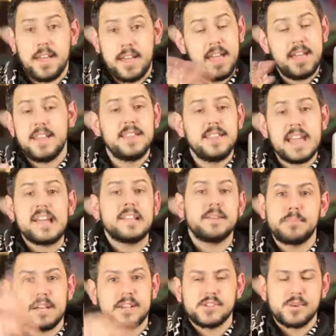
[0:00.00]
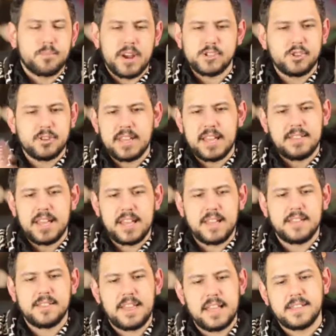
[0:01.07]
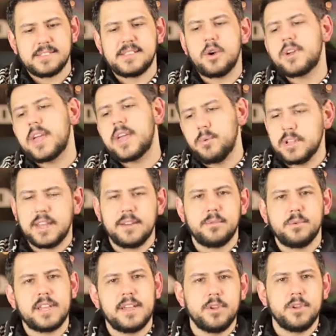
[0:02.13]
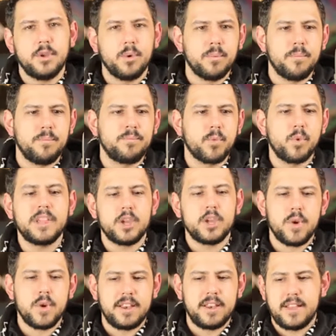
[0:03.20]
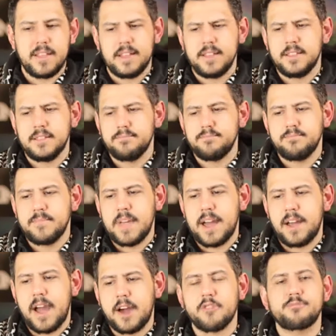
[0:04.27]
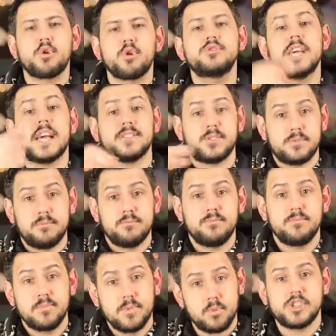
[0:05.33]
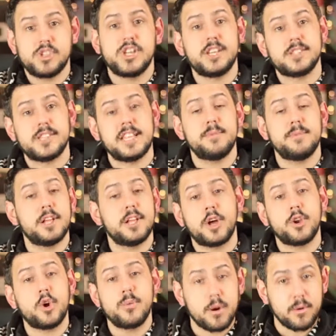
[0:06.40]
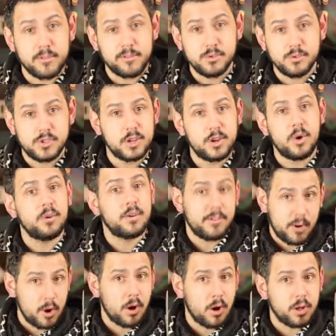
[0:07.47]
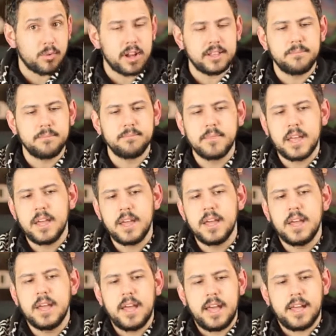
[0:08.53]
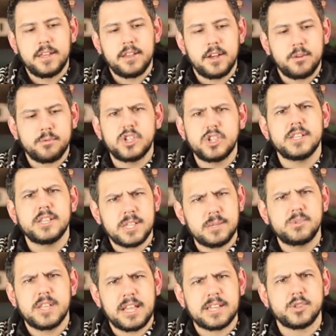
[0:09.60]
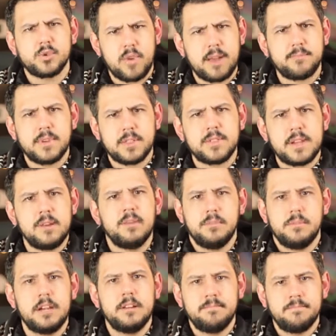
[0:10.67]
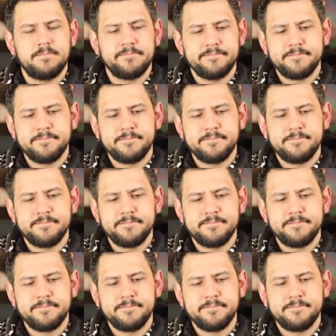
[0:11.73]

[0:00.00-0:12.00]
And in the end, because of pressure, they said, okay, we'll let you in. And then out of protest, Rashida Tlaib and Ilhan Omar refused to go, if I recall correctly. And Rashida Tlaib still has a grandmother there, right?